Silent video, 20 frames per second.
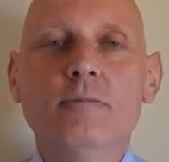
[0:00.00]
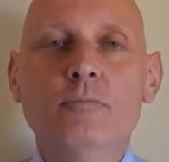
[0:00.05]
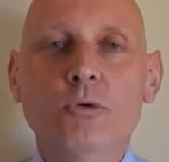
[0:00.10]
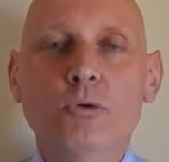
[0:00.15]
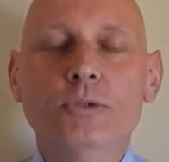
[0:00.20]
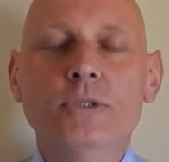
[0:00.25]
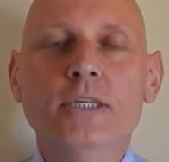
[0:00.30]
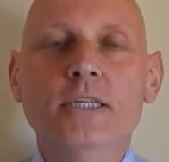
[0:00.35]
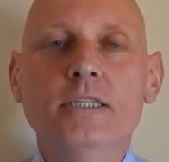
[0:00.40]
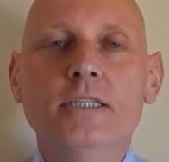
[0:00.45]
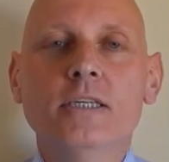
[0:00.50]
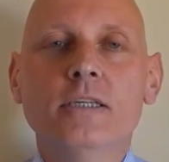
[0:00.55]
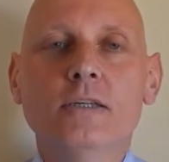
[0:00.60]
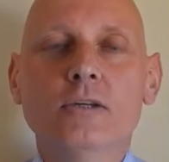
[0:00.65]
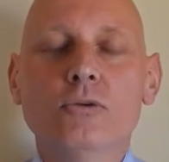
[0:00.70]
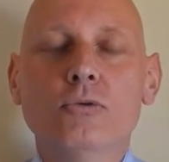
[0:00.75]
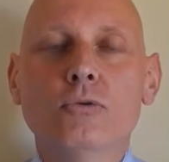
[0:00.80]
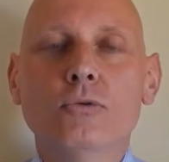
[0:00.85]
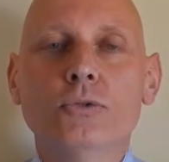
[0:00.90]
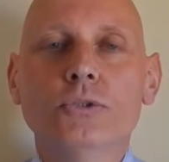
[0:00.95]
more detail, of
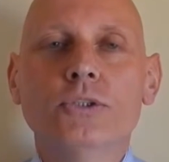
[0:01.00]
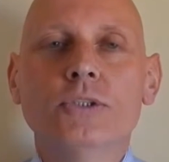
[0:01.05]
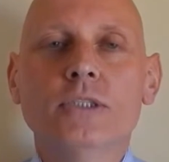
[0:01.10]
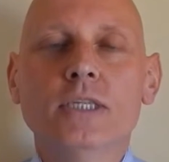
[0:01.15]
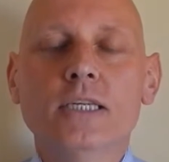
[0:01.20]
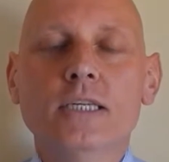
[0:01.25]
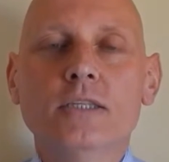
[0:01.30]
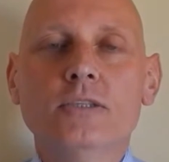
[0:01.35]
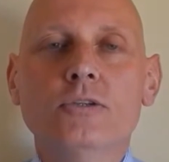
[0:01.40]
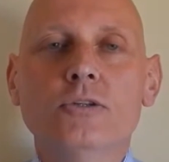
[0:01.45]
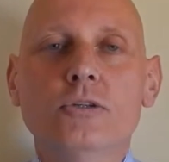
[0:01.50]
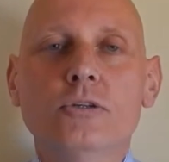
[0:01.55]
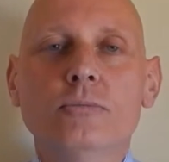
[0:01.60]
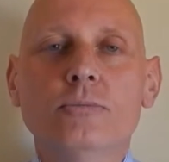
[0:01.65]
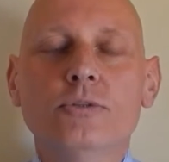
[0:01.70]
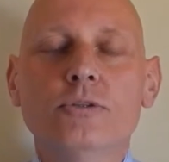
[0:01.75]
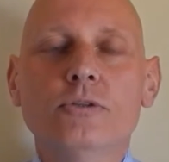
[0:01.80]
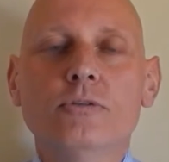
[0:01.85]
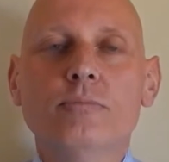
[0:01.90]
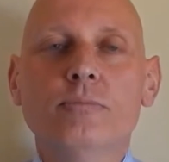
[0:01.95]
course, in
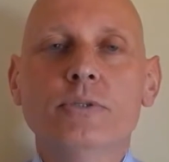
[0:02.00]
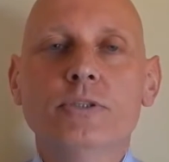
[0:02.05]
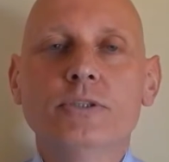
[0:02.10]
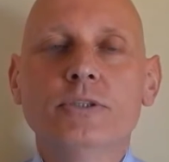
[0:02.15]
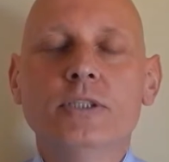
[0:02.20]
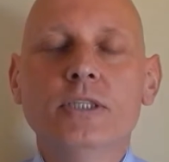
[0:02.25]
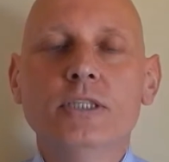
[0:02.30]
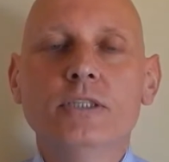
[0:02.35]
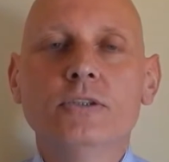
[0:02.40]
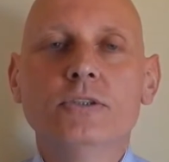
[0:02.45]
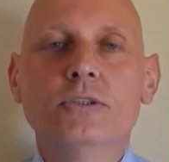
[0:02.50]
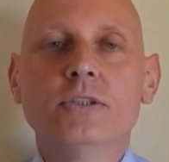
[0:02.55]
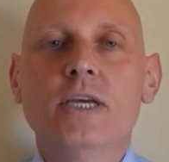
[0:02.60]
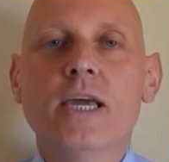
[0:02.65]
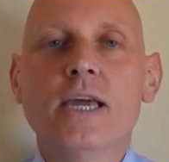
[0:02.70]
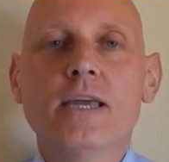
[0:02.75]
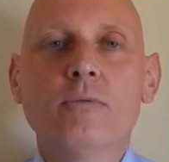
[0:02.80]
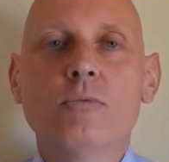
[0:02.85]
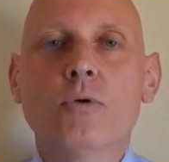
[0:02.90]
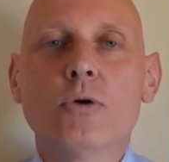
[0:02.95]
terms of procedures
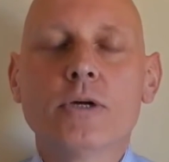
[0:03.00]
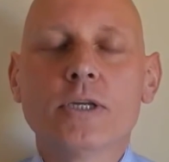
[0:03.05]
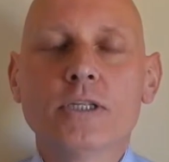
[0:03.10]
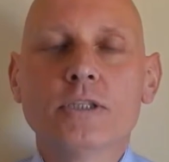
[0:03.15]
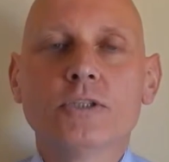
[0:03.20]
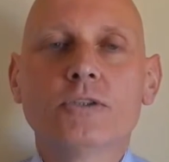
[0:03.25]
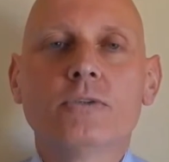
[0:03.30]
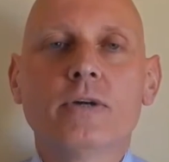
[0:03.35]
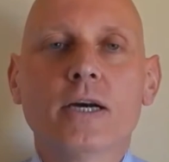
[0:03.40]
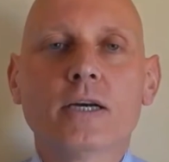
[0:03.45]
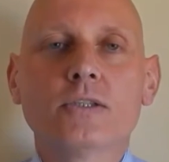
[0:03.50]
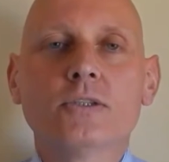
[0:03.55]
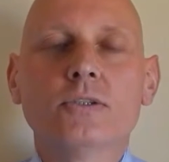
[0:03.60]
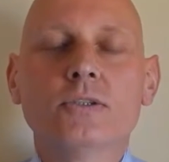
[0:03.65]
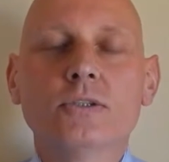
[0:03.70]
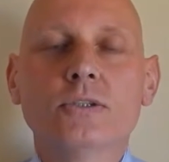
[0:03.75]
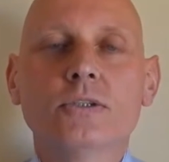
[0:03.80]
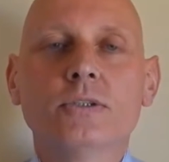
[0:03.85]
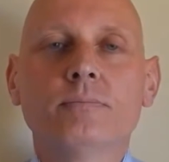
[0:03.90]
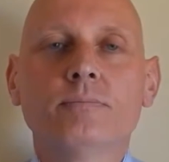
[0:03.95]
and work
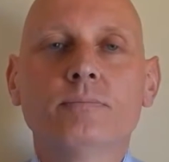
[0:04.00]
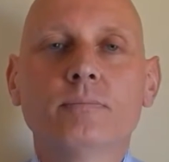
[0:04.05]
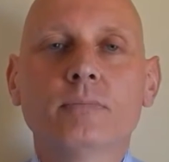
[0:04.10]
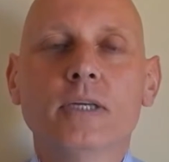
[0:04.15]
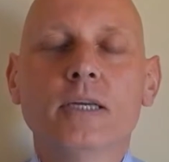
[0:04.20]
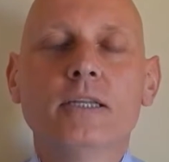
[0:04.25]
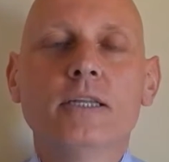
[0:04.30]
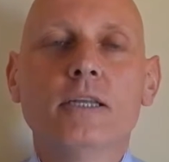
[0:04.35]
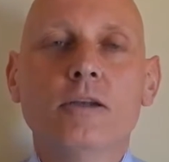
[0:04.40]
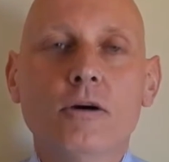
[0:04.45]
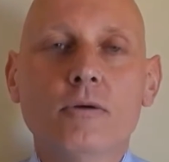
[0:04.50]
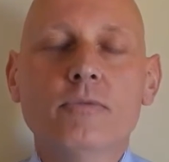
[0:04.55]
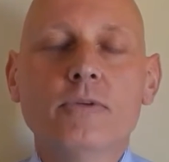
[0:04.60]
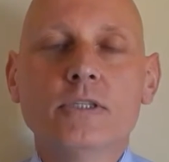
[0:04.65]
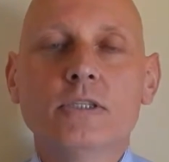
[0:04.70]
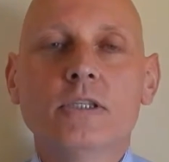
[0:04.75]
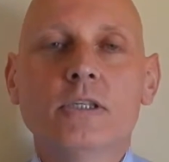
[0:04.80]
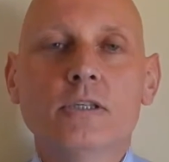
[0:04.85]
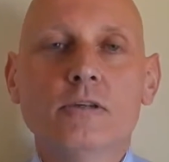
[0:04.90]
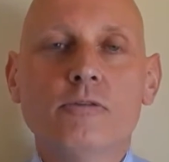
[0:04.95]
instructions, and then
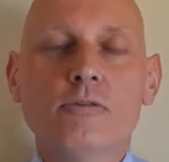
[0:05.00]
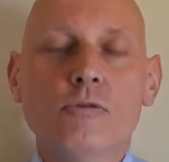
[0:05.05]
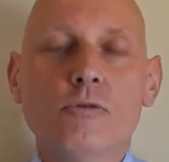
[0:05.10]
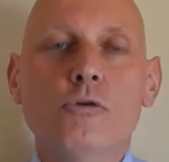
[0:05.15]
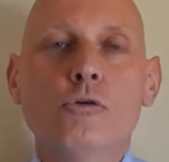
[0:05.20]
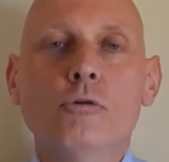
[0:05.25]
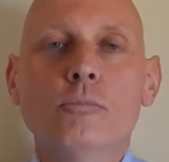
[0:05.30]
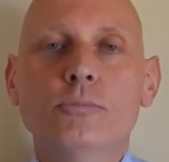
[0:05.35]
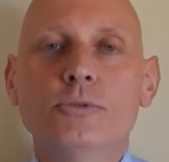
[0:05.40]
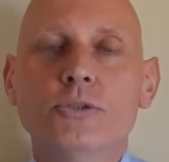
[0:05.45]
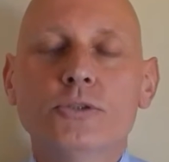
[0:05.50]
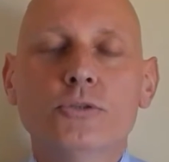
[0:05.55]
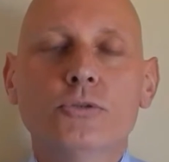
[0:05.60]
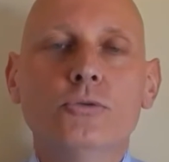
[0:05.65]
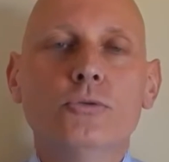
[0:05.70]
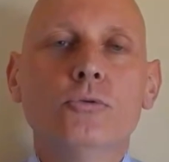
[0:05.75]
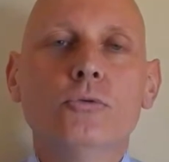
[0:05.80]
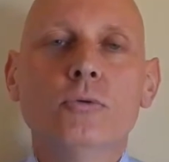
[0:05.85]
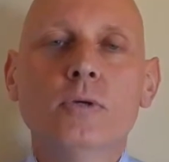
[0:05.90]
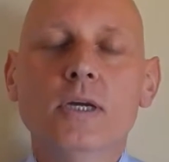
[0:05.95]
obviously the forms
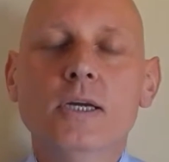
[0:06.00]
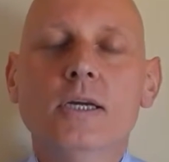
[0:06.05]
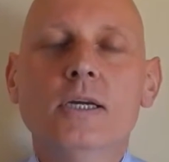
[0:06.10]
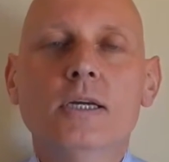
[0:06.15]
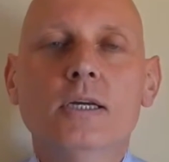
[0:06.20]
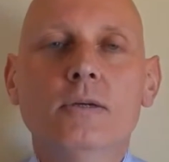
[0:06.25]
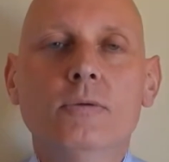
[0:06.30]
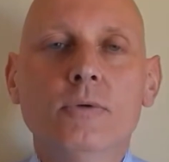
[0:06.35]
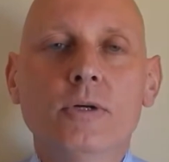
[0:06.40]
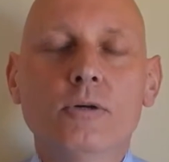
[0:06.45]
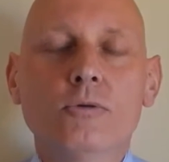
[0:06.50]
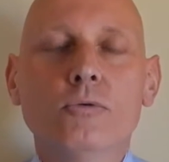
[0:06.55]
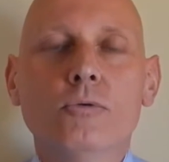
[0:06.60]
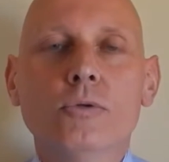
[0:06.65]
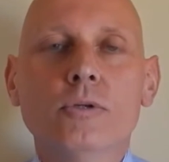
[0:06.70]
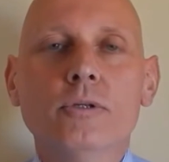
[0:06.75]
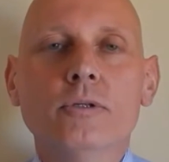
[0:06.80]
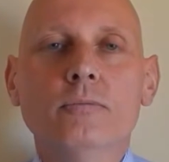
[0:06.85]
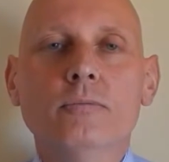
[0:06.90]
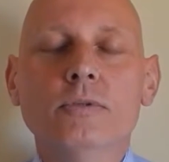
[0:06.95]
to
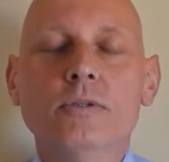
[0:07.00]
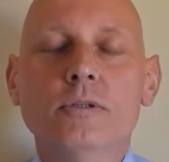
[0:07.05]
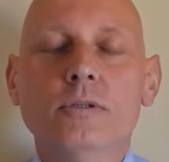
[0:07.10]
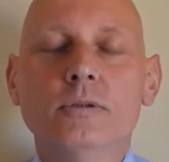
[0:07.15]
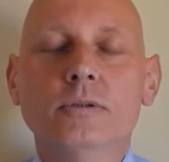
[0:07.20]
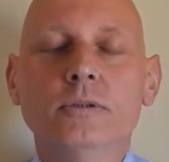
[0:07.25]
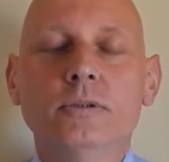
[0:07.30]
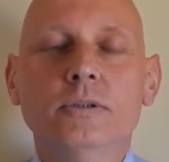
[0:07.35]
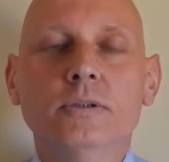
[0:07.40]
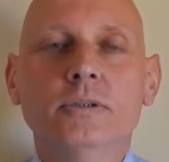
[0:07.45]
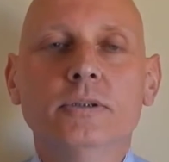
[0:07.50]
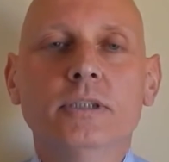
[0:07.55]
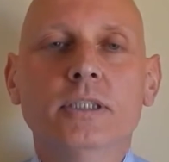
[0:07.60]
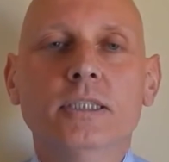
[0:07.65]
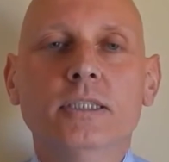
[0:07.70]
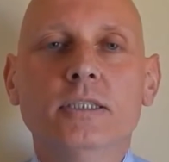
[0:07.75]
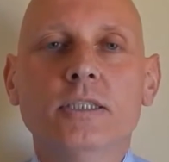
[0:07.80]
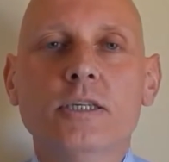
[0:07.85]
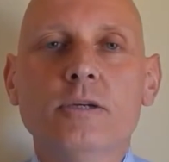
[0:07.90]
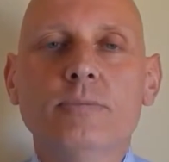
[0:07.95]
record
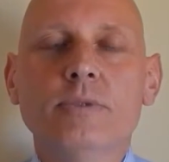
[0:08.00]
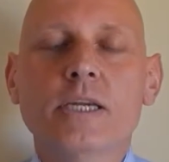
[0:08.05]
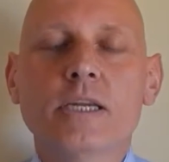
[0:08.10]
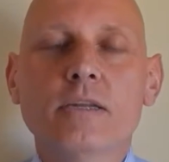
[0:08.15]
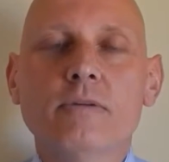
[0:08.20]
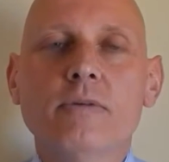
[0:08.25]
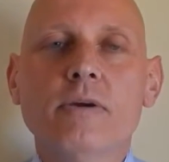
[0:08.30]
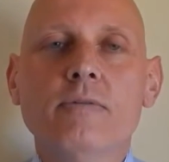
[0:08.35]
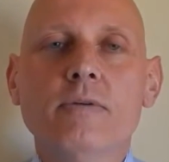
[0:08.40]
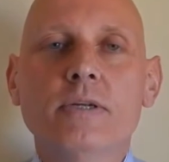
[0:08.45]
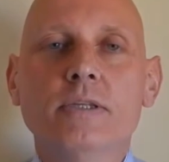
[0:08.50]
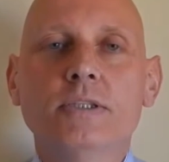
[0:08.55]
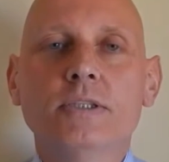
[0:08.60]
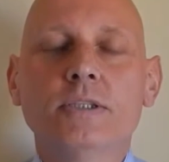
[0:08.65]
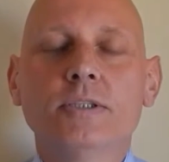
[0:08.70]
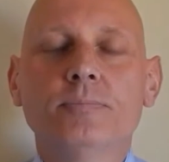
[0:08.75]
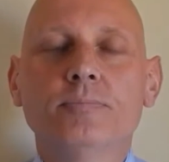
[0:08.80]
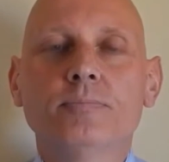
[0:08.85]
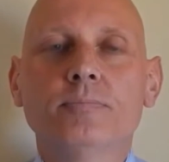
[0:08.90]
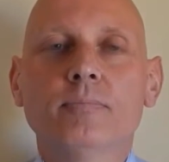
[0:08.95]
the objective
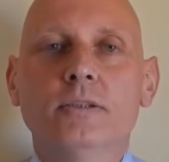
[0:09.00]
evidence.